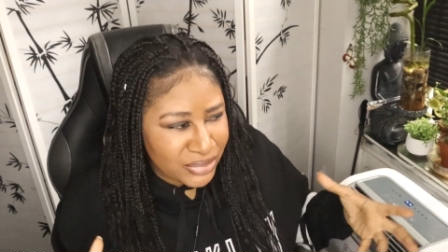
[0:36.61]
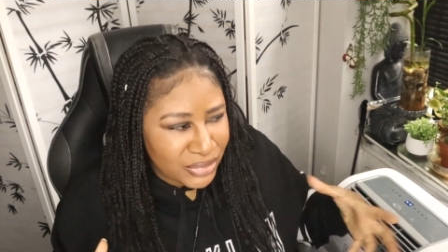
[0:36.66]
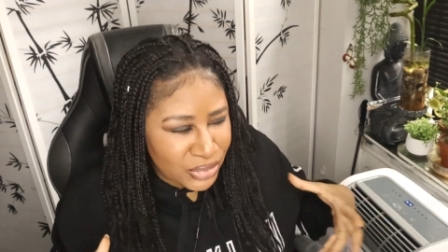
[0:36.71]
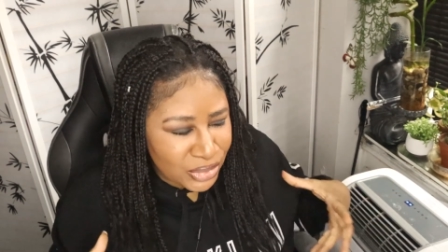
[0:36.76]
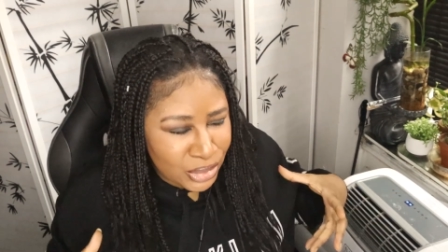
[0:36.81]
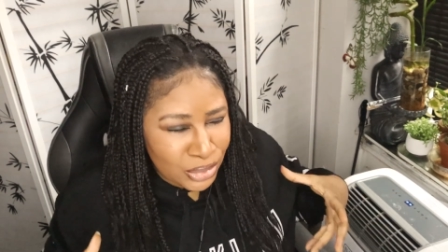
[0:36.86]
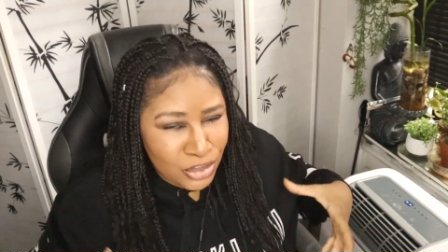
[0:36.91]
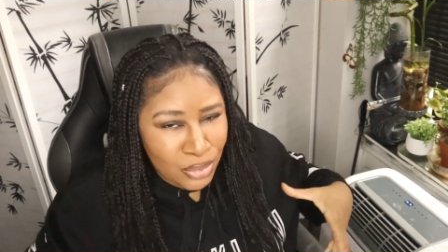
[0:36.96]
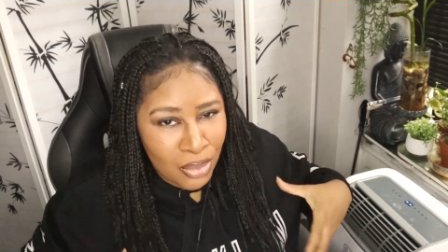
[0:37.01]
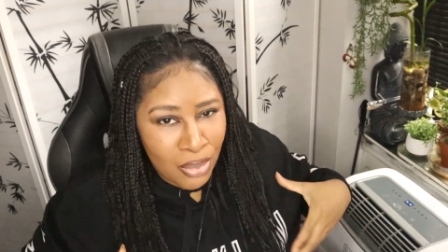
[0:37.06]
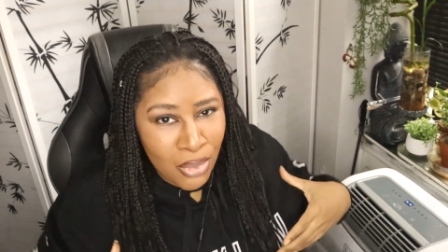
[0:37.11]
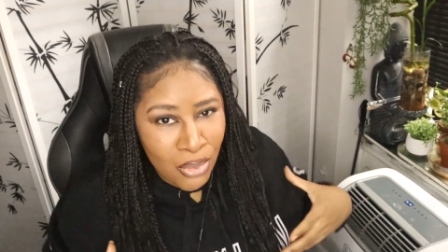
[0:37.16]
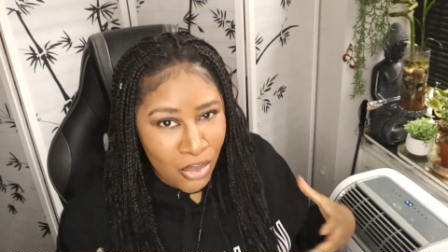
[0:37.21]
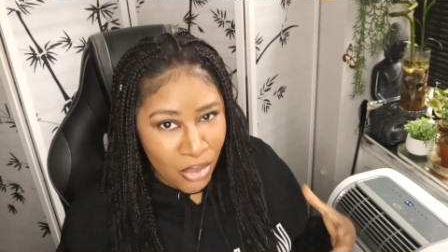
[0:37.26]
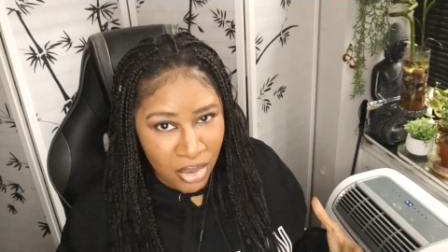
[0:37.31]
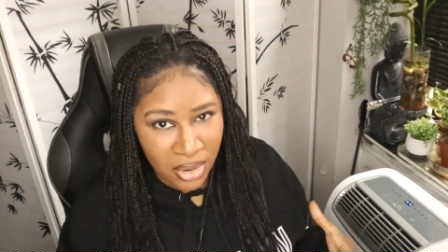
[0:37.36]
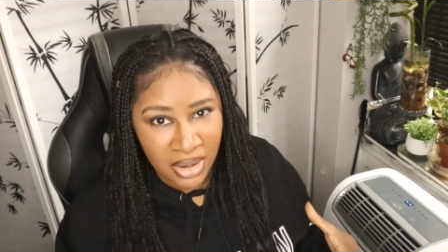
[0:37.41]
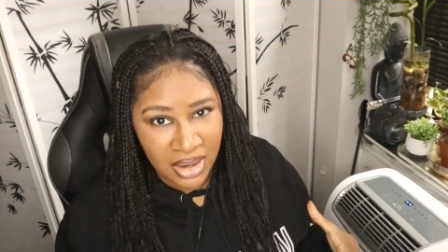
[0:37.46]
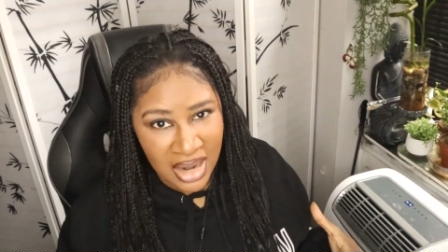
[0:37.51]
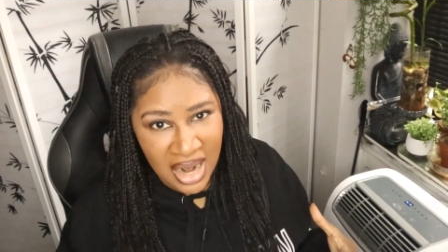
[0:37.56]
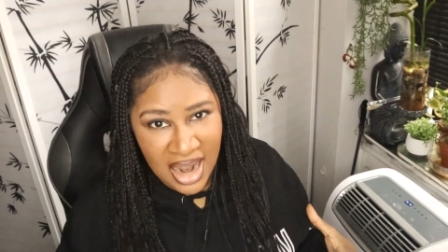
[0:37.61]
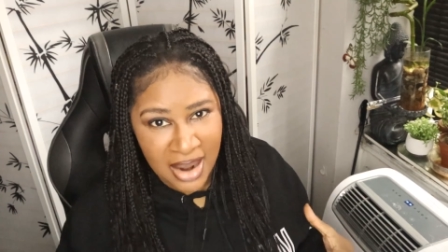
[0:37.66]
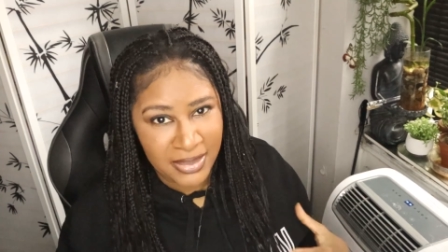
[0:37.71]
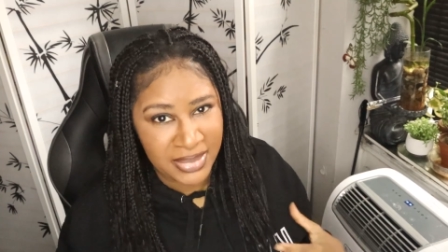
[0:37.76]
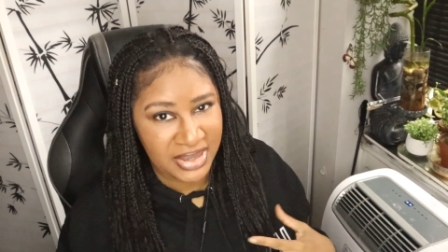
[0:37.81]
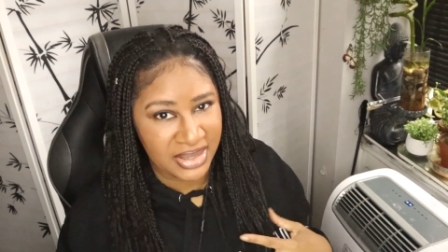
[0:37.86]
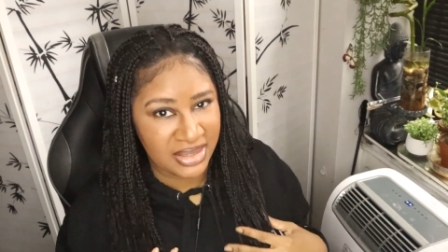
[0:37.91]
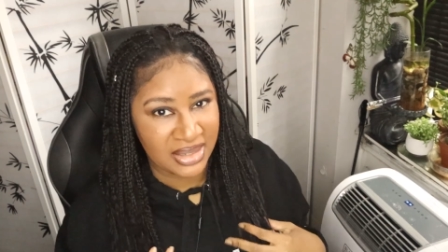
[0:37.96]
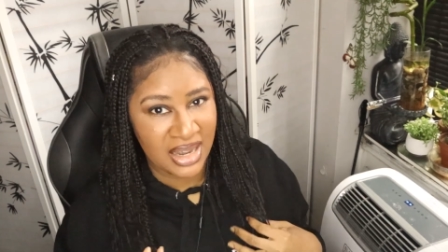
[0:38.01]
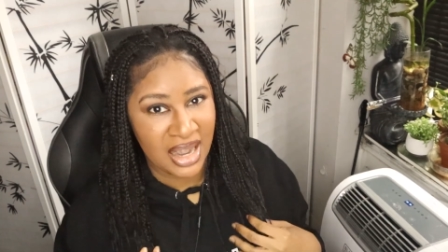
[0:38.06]
do more
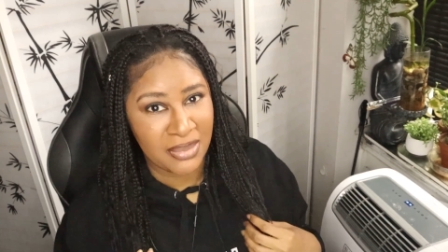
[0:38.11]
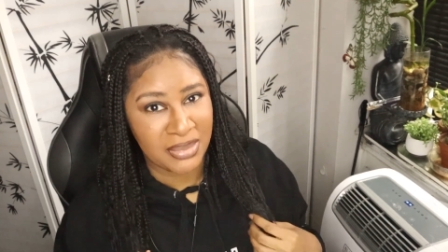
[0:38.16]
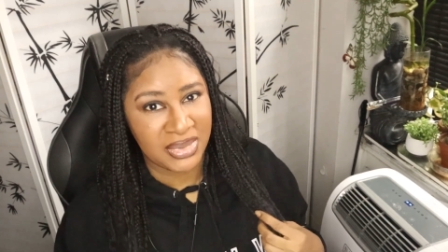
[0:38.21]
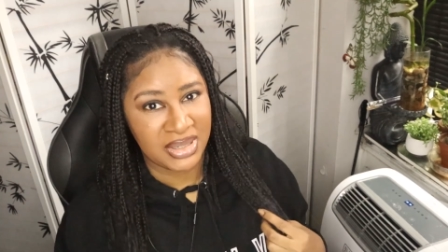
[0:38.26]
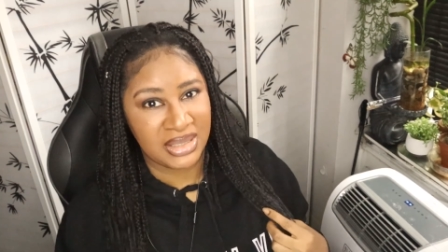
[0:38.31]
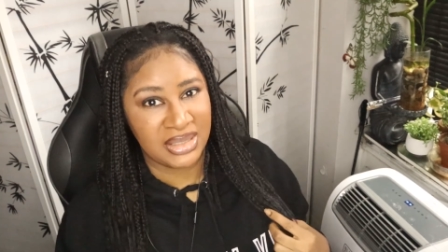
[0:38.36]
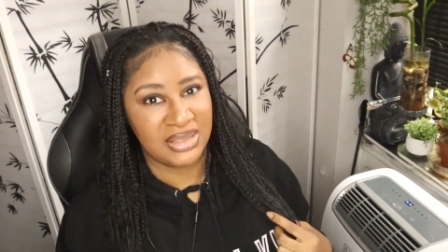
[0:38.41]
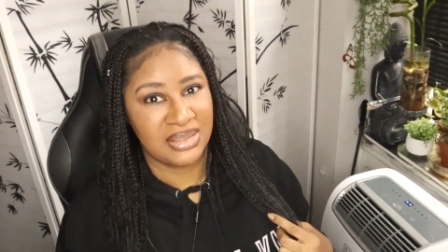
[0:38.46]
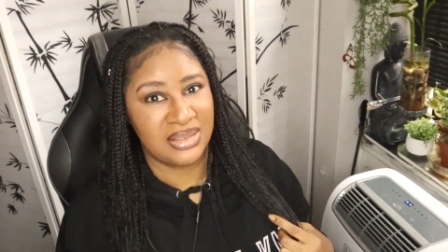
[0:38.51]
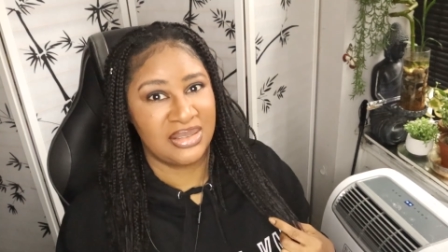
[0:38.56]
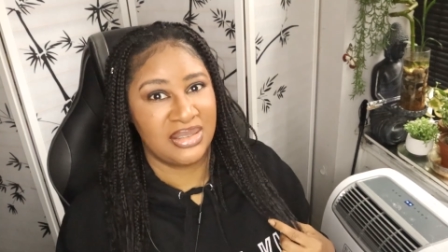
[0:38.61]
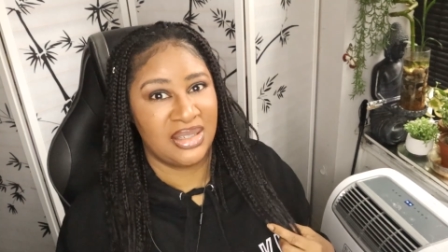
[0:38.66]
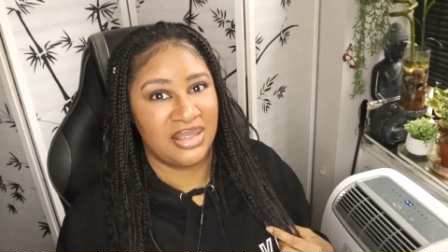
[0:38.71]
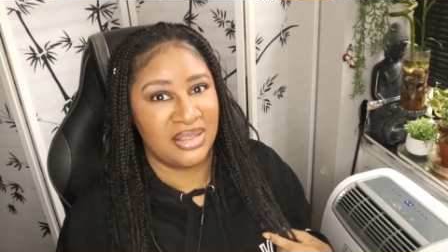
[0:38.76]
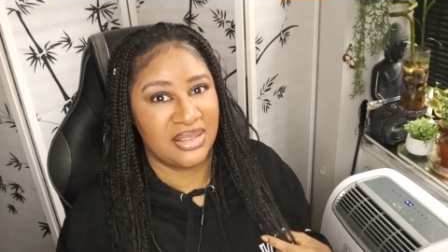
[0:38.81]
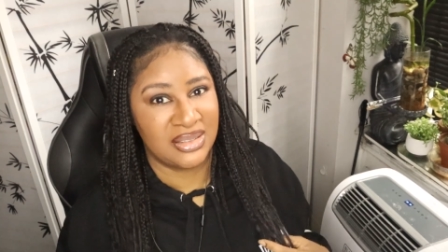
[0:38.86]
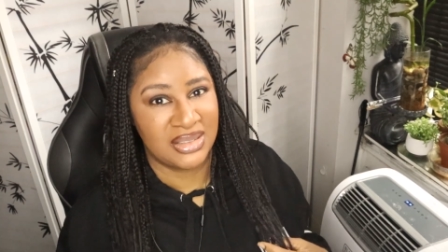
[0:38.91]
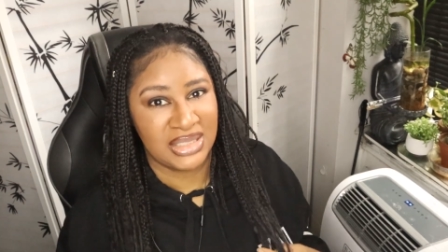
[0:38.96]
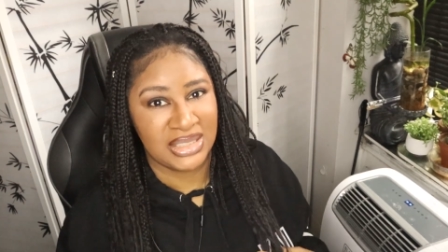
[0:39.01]
comedy. Comedy uh,